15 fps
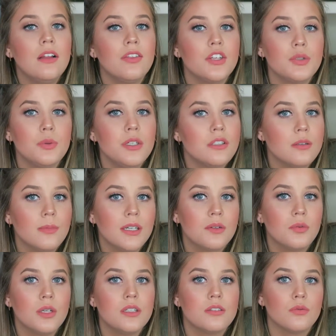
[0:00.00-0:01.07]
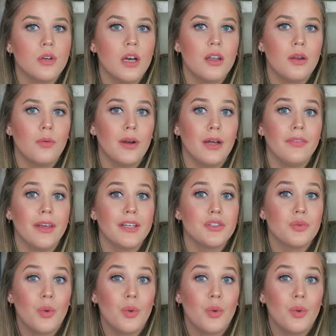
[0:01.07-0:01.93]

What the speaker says: The Tweezer Man ones run around like